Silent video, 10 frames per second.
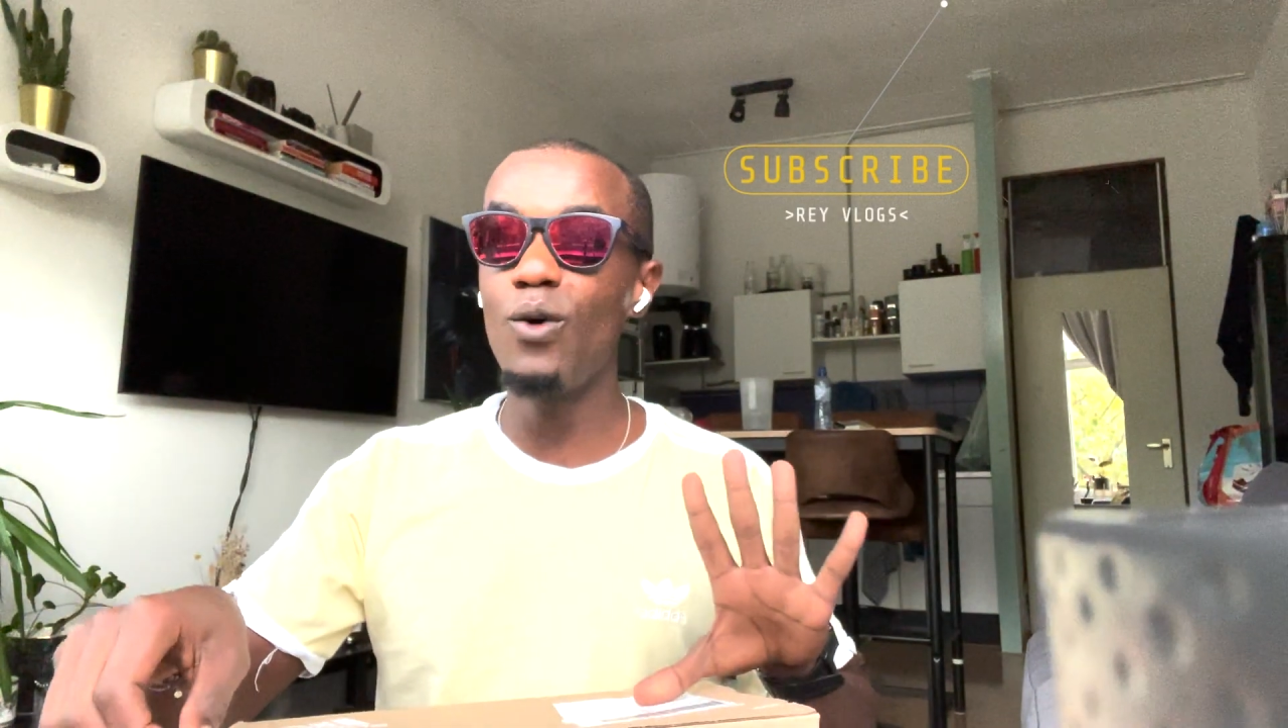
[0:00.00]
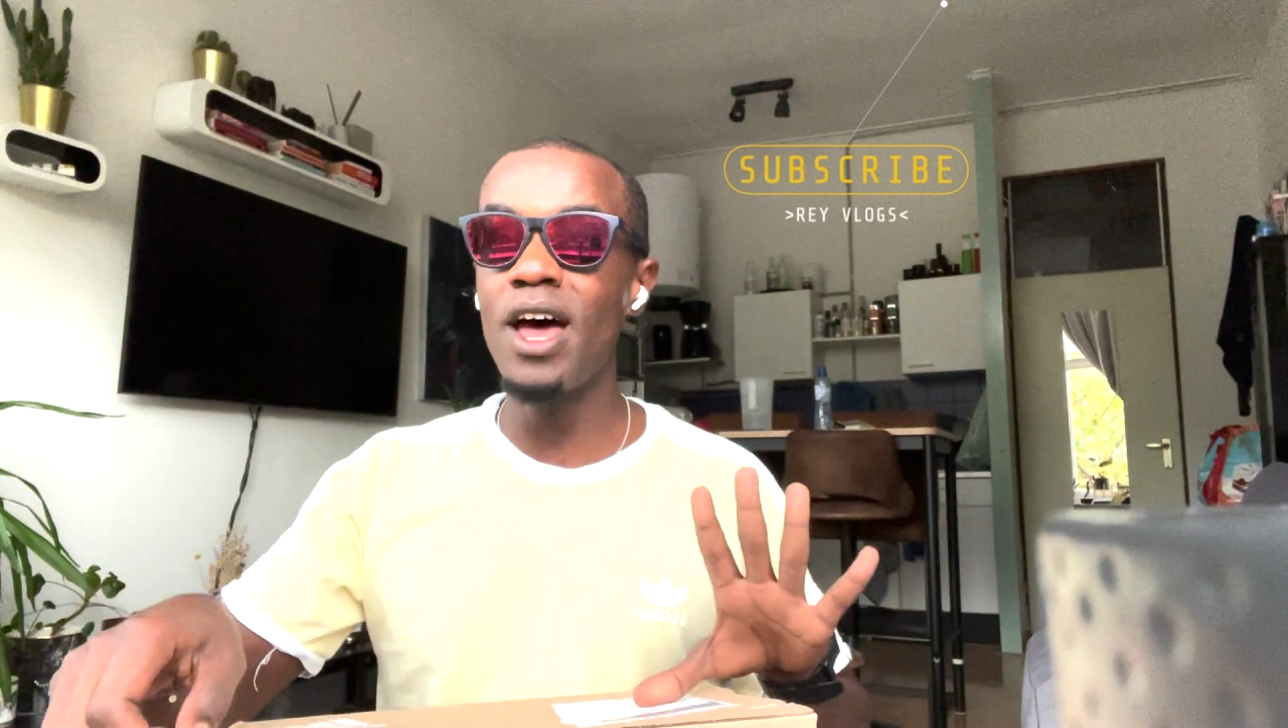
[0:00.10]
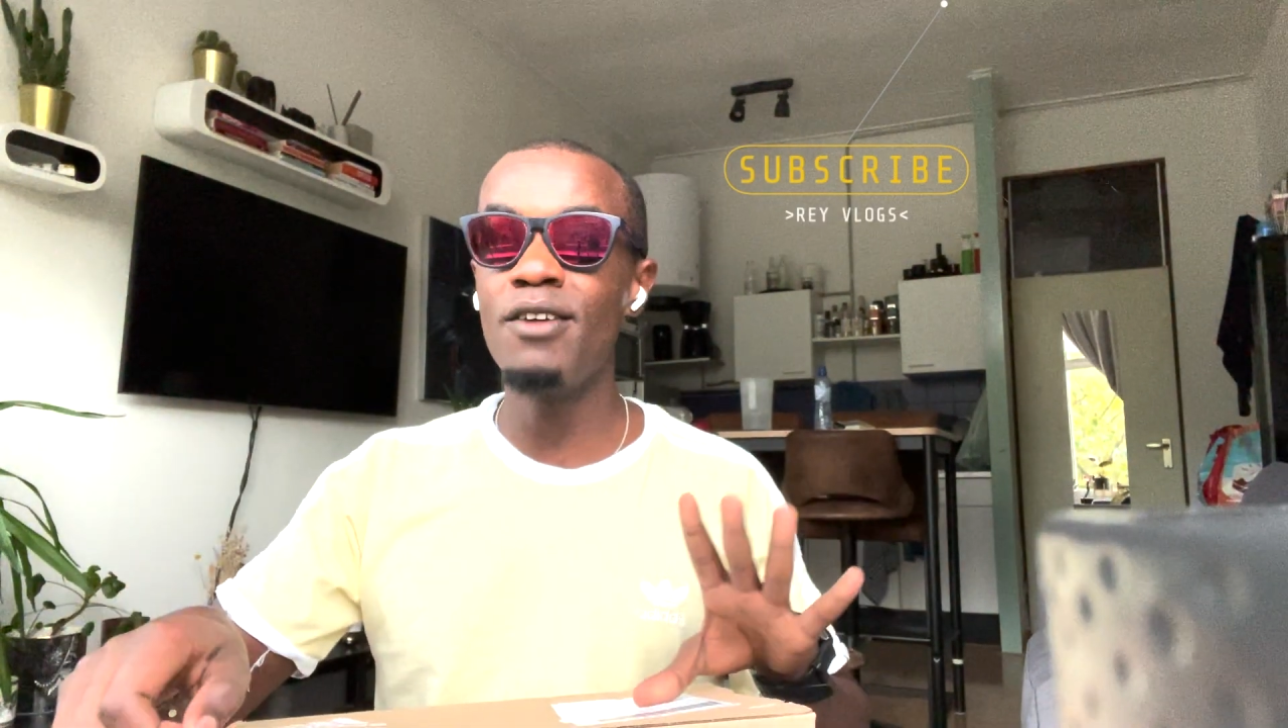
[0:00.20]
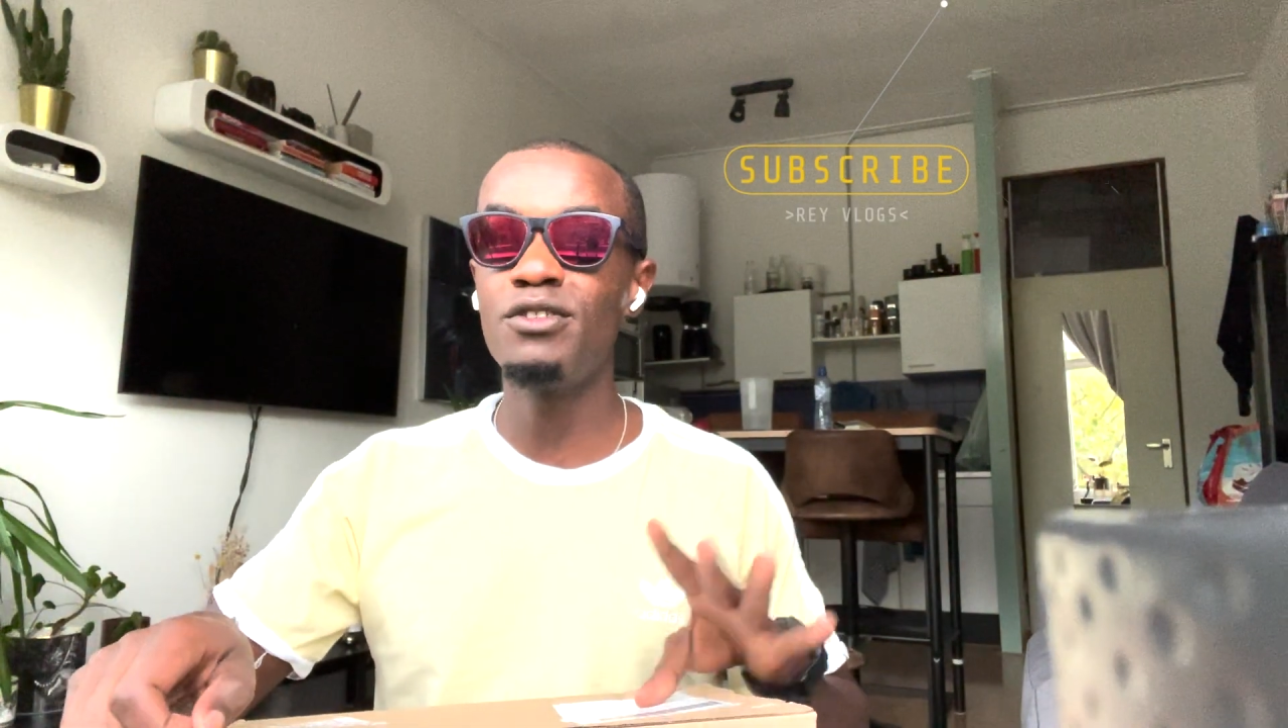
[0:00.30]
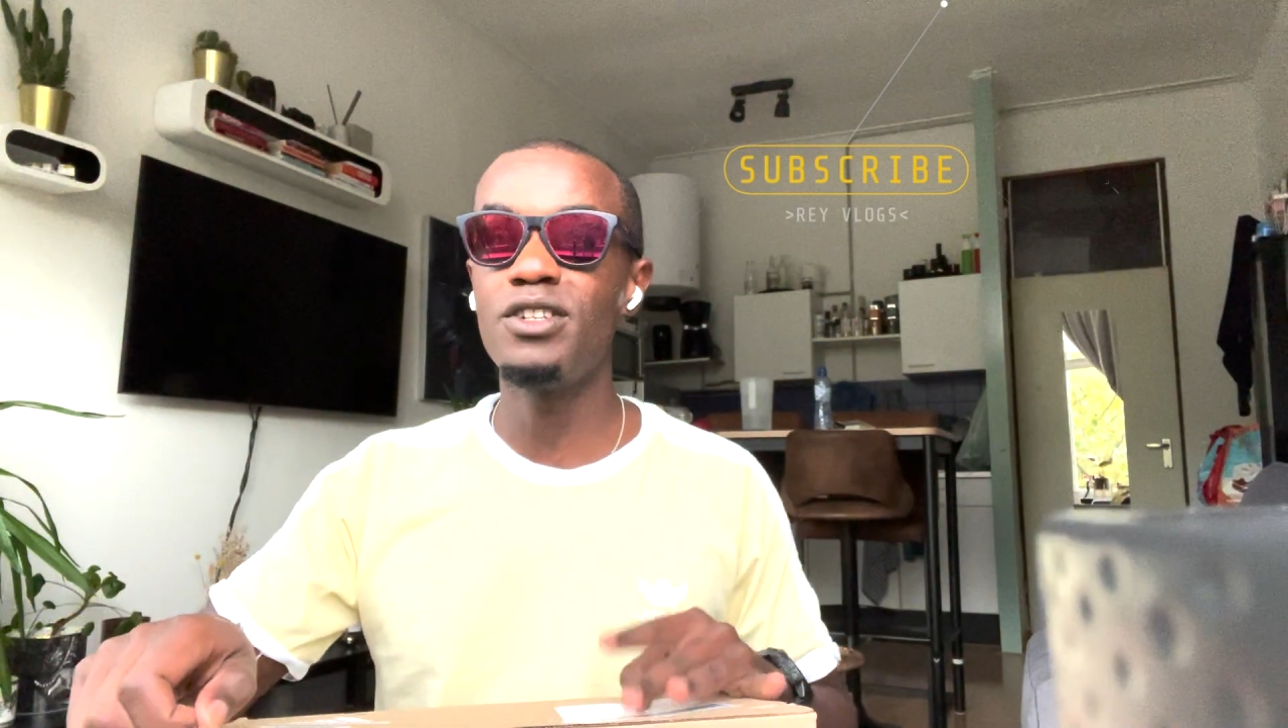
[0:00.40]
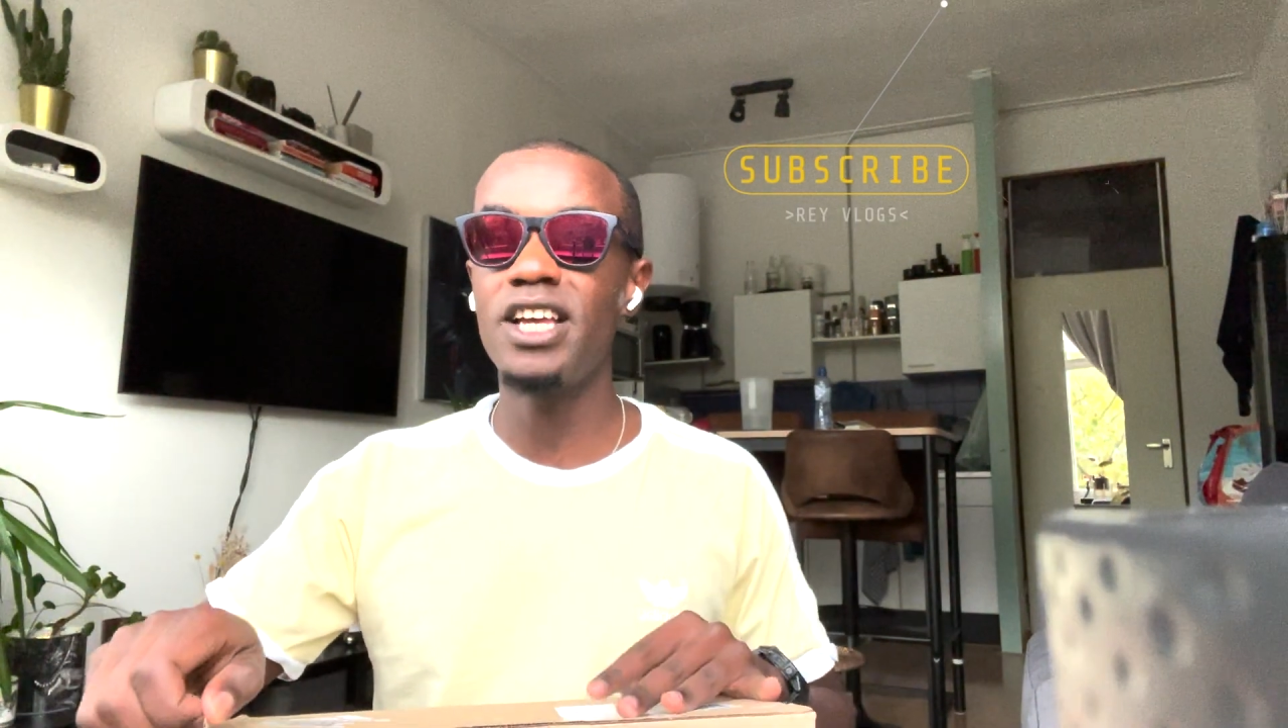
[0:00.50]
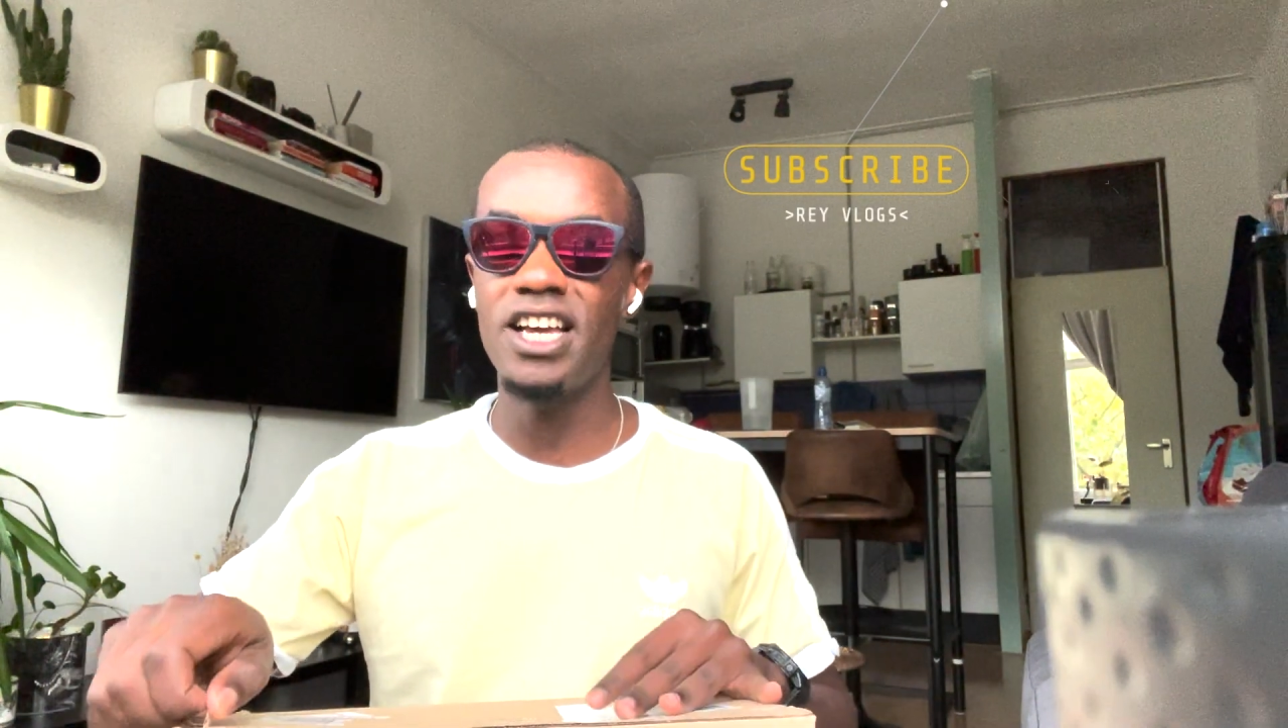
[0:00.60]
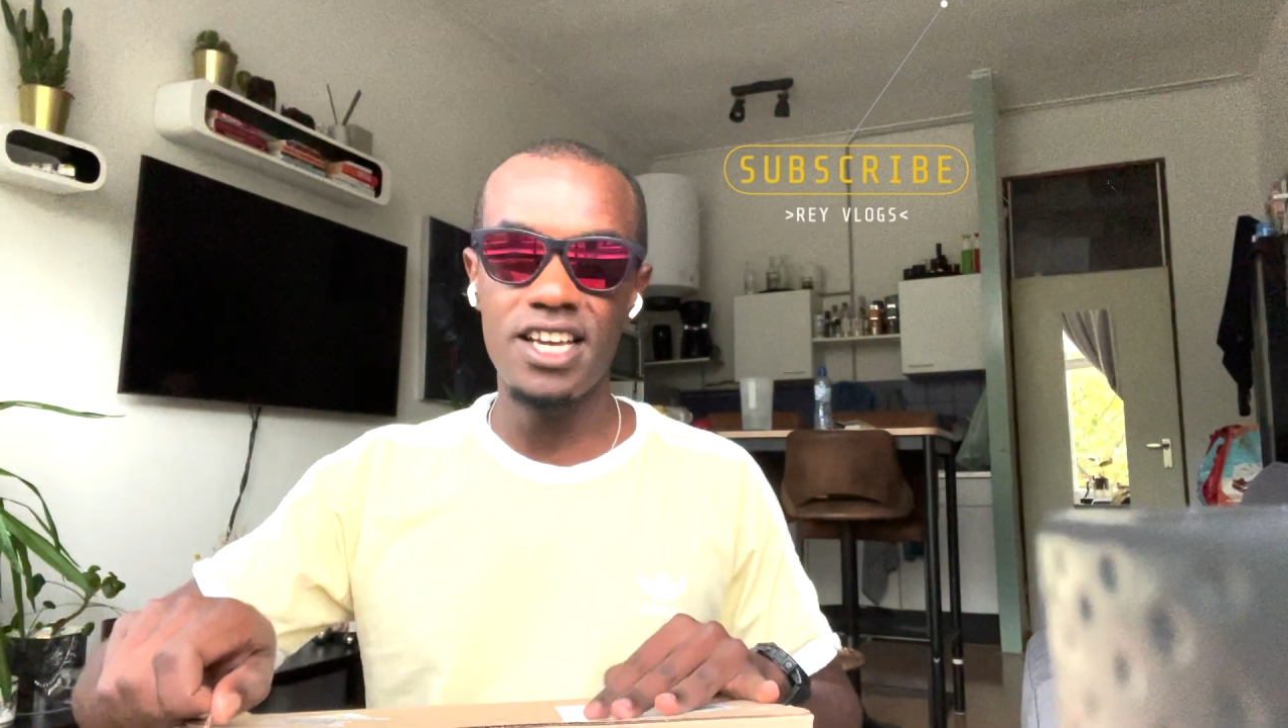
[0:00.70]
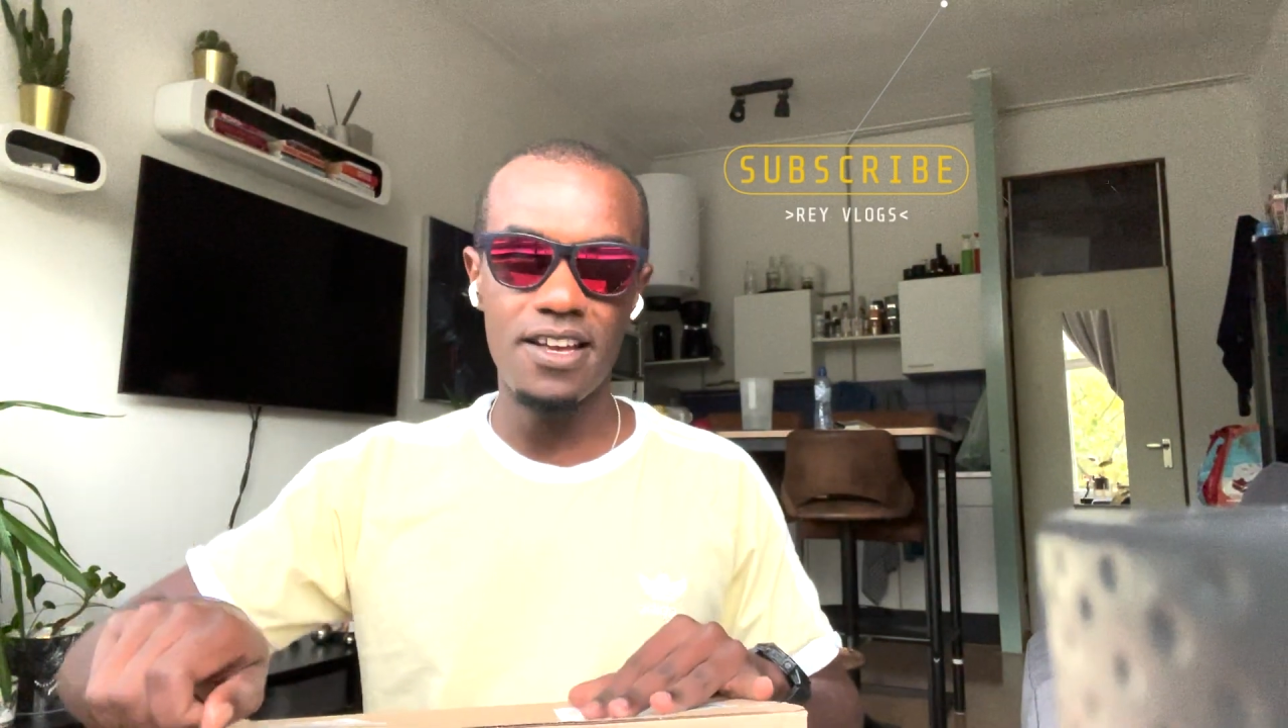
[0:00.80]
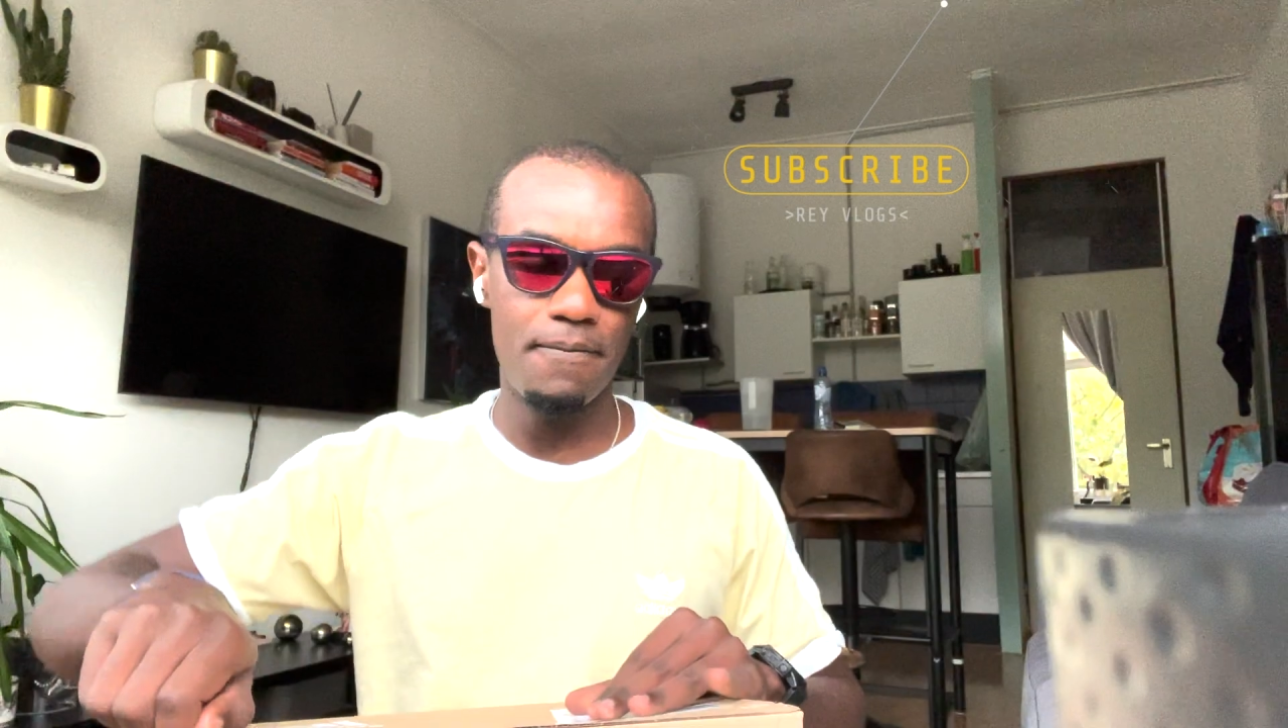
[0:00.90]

knives today,